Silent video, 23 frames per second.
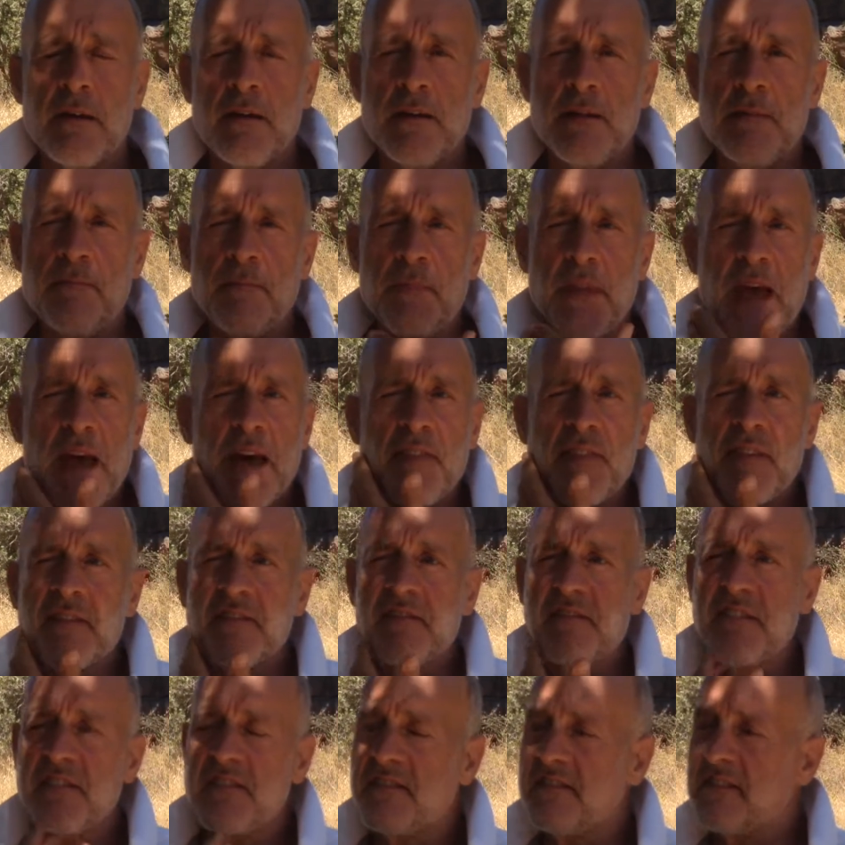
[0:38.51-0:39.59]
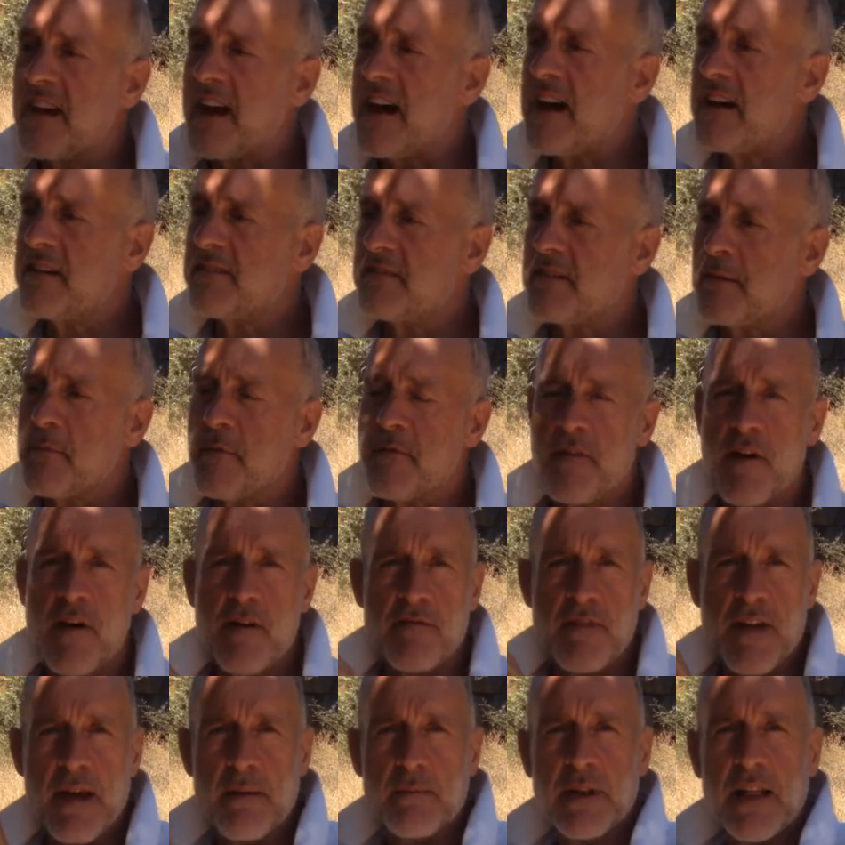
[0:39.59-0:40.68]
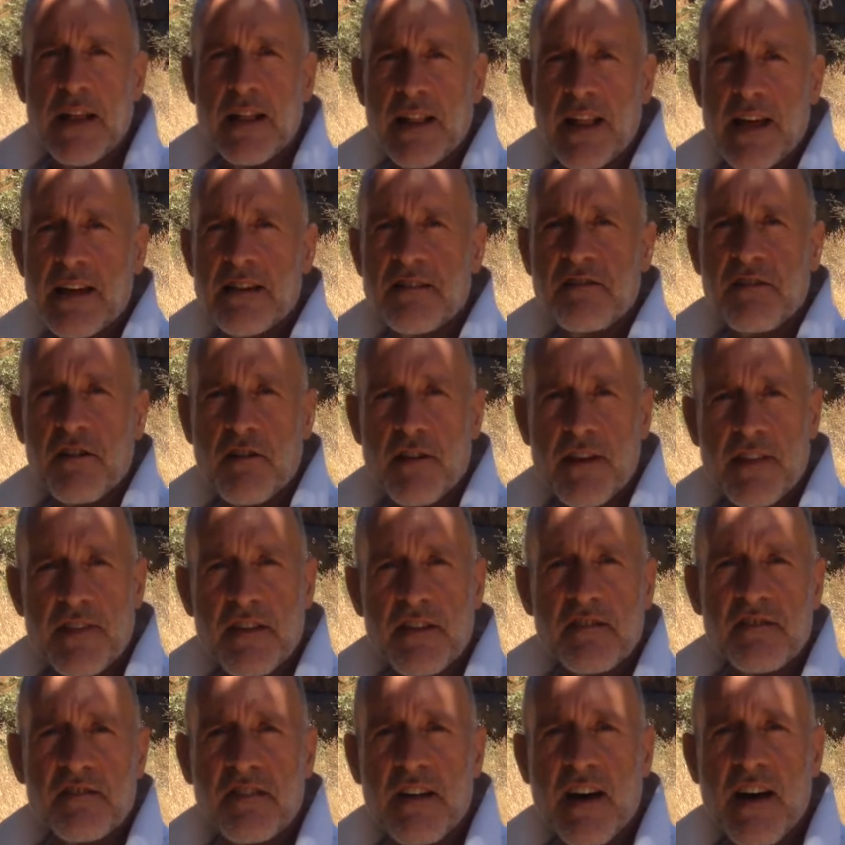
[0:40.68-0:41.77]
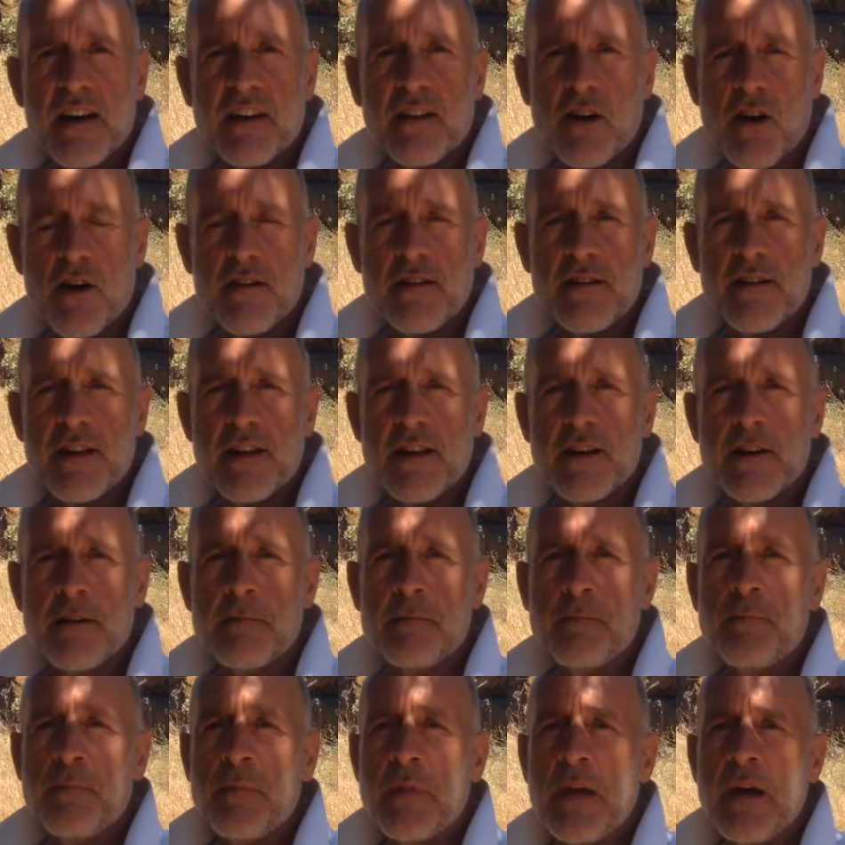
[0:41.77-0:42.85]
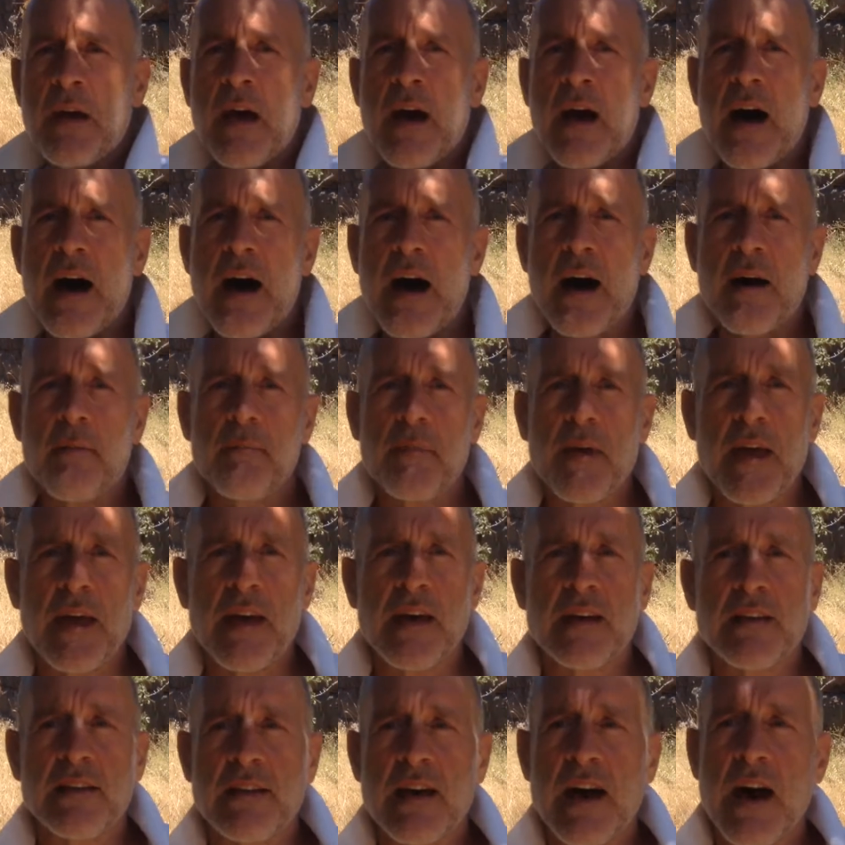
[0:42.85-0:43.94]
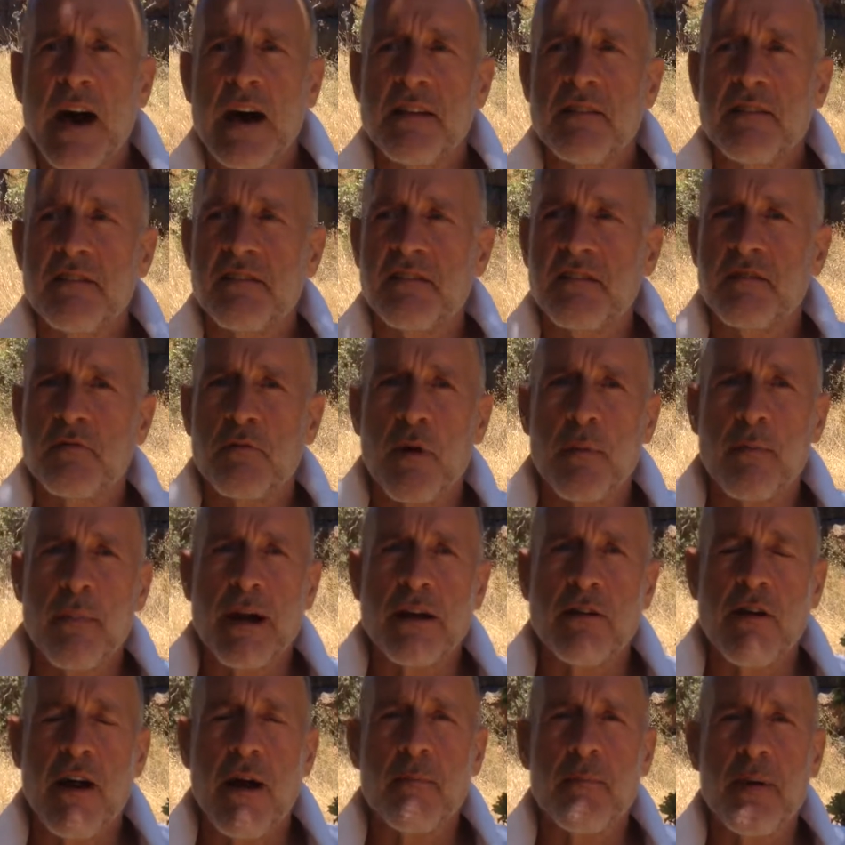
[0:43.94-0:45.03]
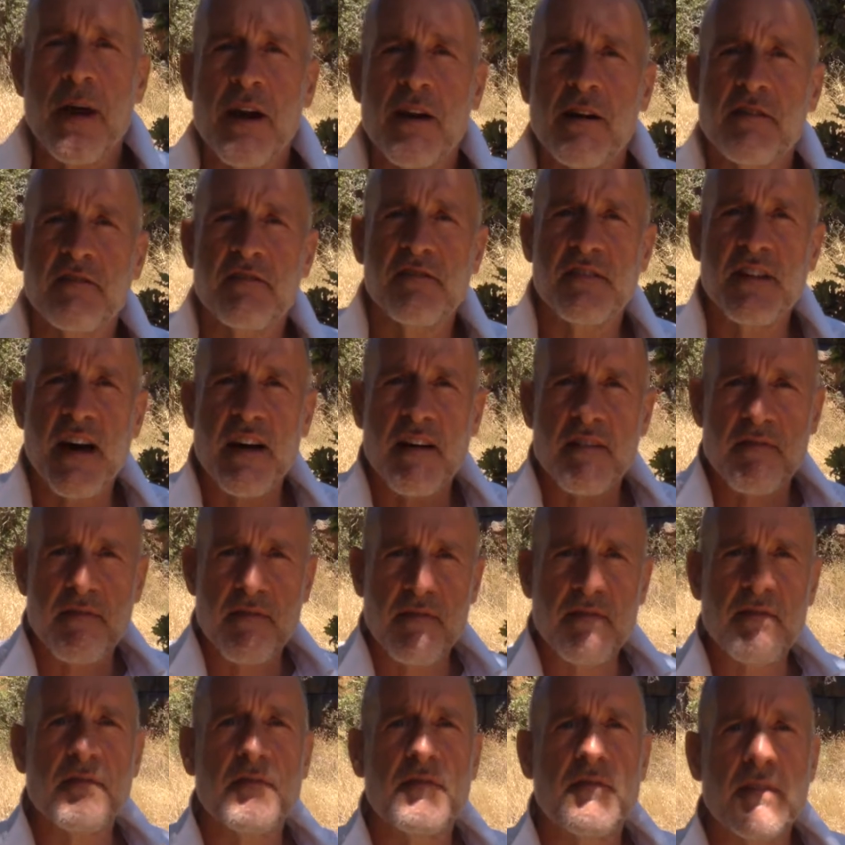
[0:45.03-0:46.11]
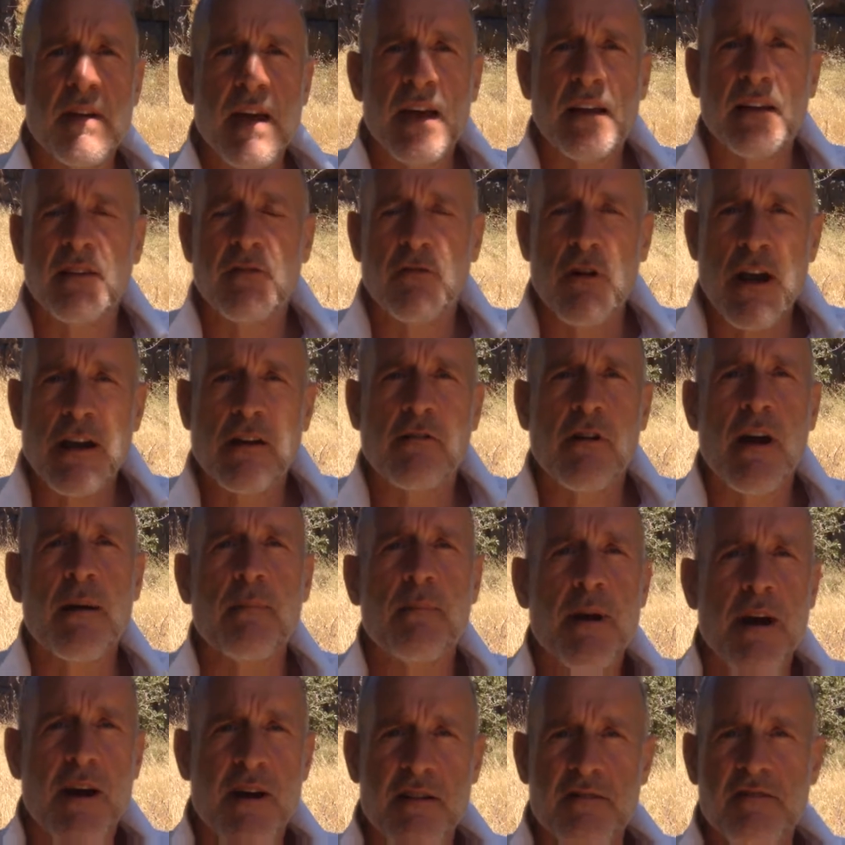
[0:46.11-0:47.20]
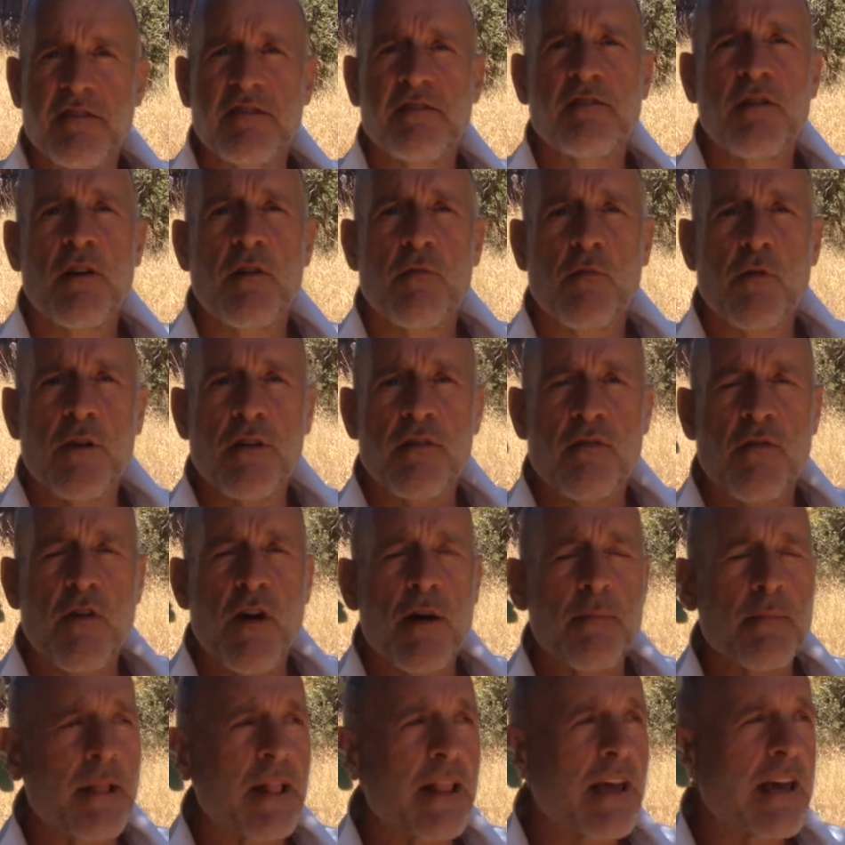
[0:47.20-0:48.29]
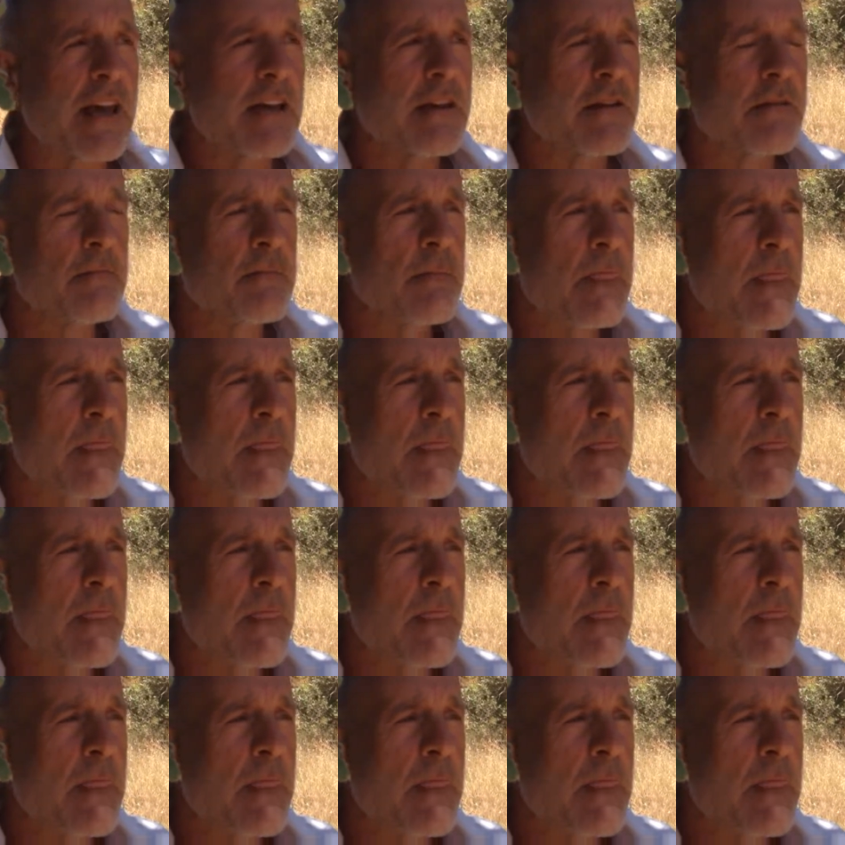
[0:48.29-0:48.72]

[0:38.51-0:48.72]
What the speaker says: And this is some of our family lands are in this garden here, and this is where my grandparents and great-grandparents and so forth farmed the land.